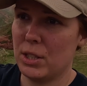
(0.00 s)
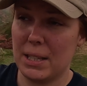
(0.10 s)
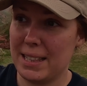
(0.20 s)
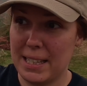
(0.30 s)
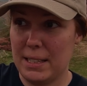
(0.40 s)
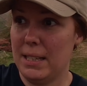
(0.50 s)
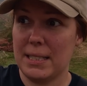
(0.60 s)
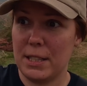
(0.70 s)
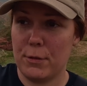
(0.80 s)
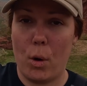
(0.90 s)
there's
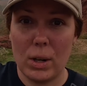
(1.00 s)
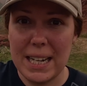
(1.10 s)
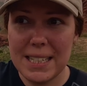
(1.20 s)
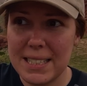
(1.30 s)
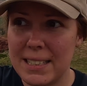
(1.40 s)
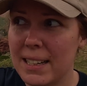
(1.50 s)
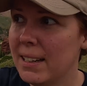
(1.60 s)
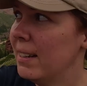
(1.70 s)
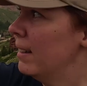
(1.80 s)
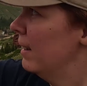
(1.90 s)
like the forest,
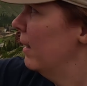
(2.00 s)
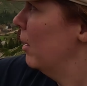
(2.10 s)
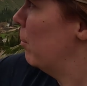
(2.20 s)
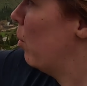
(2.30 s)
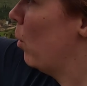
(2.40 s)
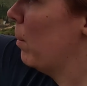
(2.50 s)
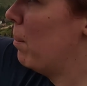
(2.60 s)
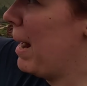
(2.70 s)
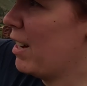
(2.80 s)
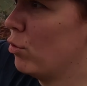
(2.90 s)
more
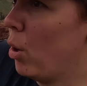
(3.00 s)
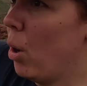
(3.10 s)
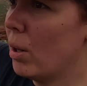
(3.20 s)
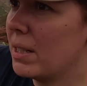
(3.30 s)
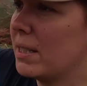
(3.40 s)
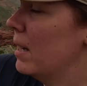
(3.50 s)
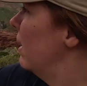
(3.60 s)
mad rocks,